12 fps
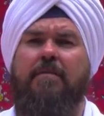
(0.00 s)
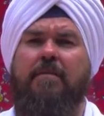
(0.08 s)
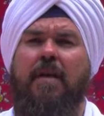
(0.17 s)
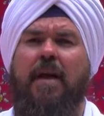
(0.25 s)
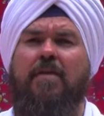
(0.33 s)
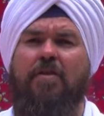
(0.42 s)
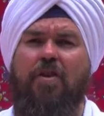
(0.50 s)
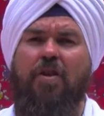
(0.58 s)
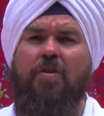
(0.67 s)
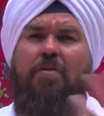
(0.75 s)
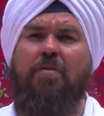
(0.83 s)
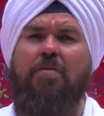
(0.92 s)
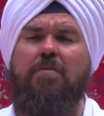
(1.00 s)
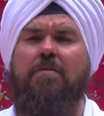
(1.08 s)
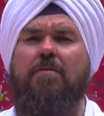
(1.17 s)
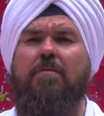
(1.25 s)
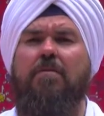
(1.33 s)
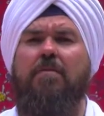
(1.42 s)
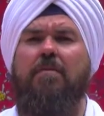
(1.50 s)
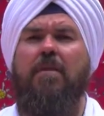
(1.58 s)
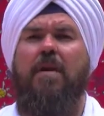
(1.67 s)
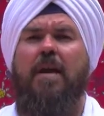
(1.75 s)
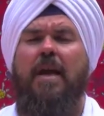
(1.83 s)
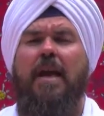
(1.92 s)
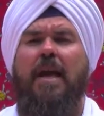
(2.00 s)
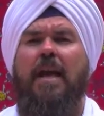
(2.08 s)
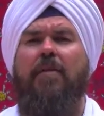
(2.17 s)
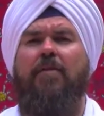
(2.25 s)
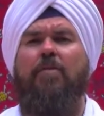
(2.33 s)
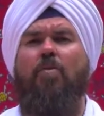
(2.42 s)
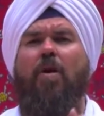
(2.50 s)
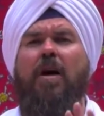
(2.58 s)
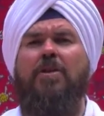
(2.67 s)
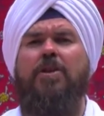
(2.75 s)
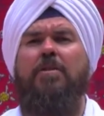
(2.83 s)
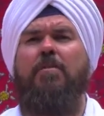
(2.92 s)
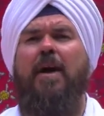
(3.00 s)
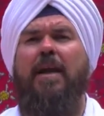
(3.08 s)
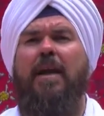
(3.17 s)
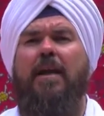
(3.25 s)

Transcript: That's you. Even watching my